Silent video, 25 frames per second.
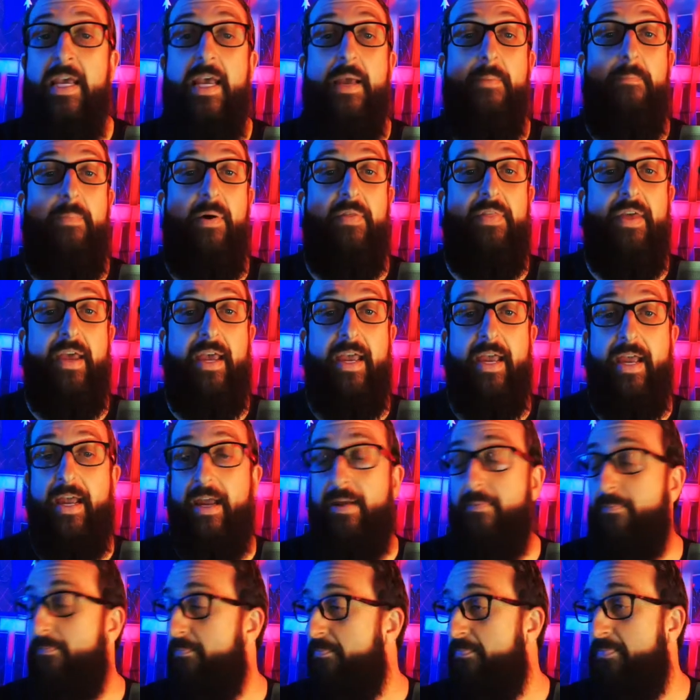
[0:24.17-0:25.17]
but they
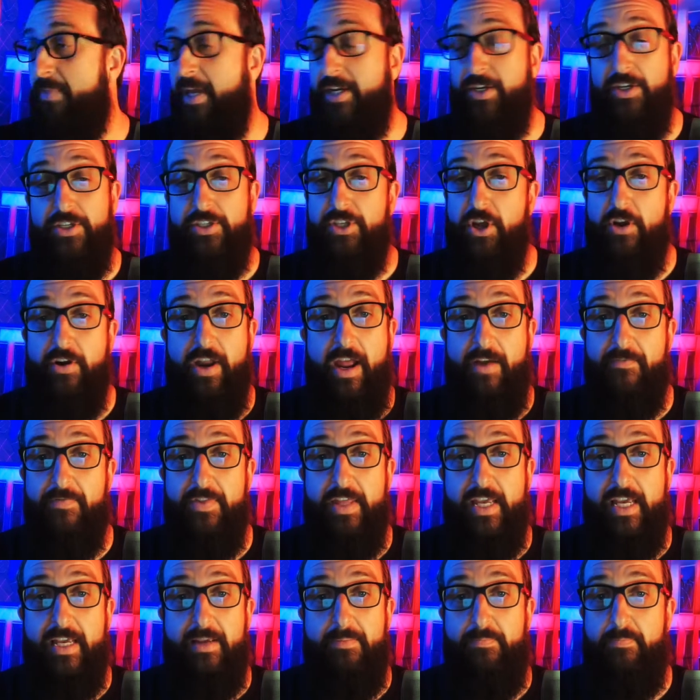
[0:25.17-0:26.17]
they just don't have
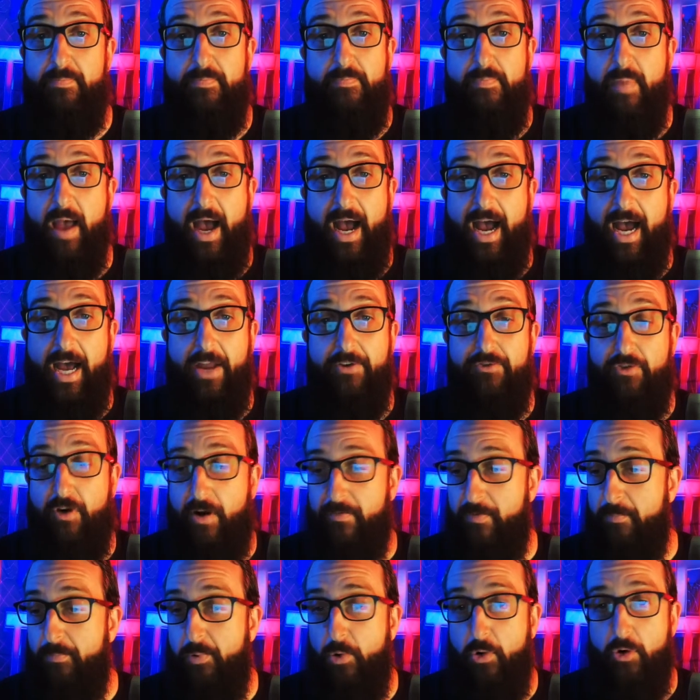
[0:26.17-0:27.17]
the hard drive, a
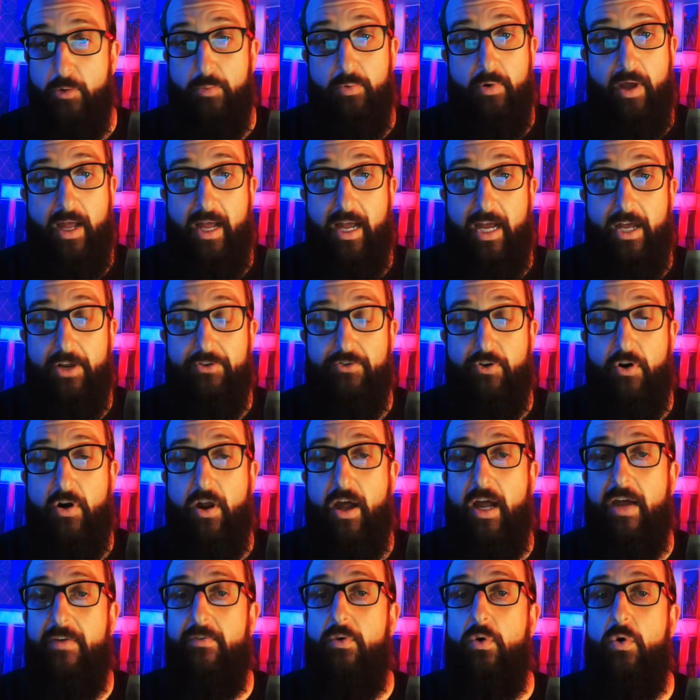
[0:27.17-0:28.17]
portable hard
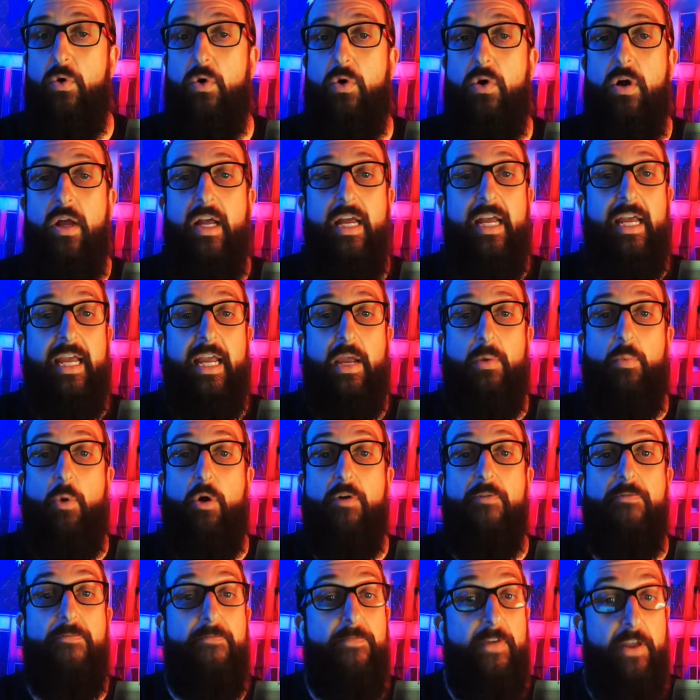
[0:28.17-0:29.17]
drive, or it
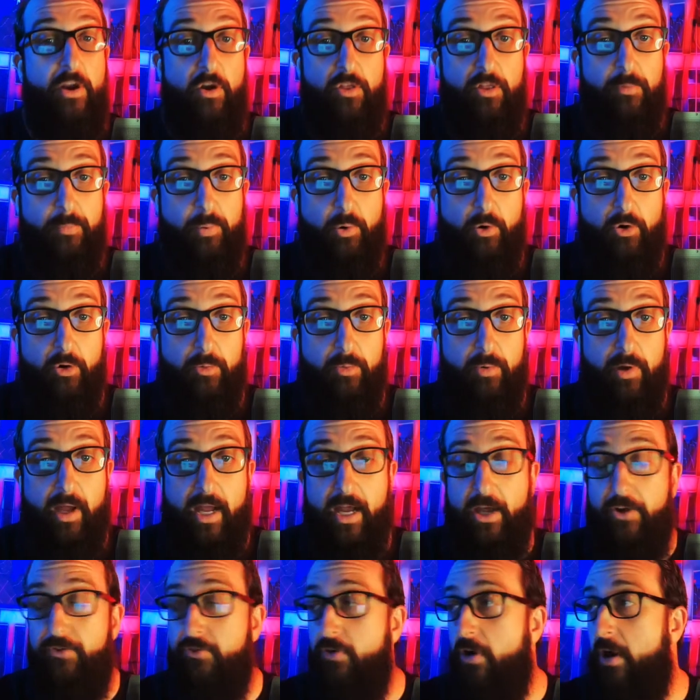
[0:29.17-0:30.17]
won't fit on the portable
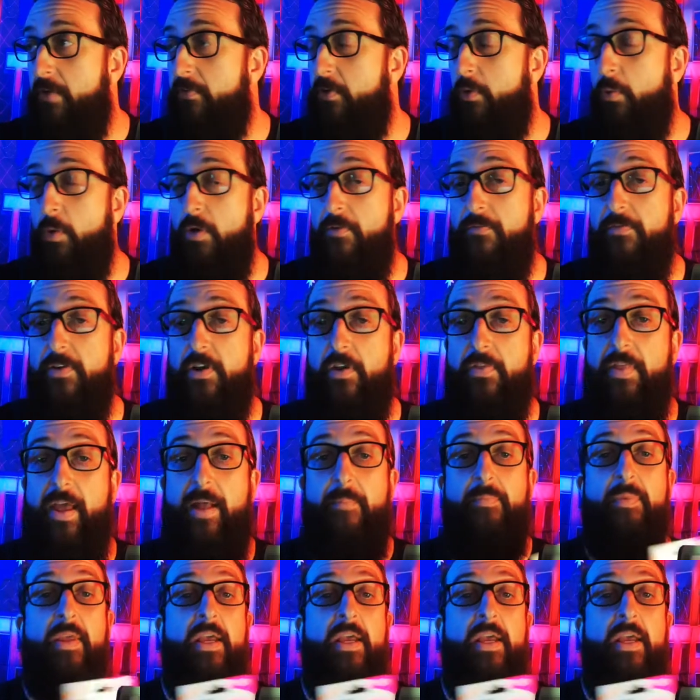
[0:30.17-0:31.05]
hard drive. It won't fit on that.